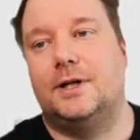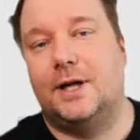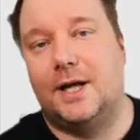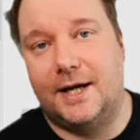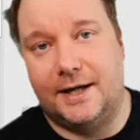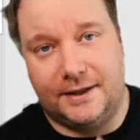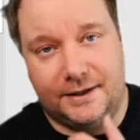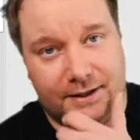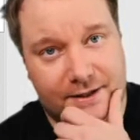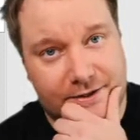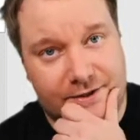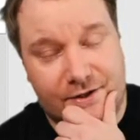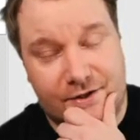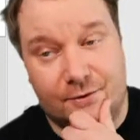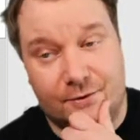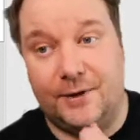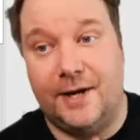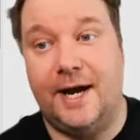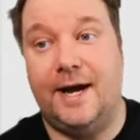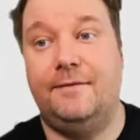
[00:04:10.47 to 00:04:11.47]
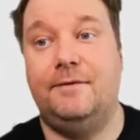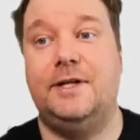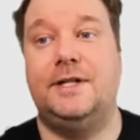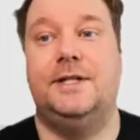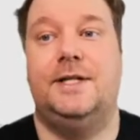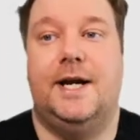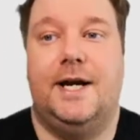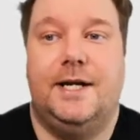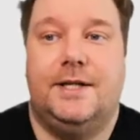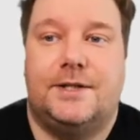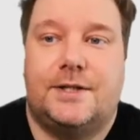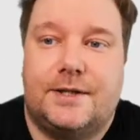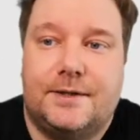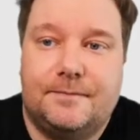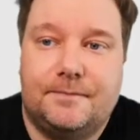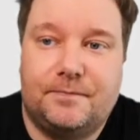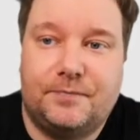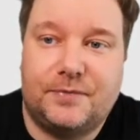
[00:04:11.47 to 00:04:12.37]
like this. So we have a date.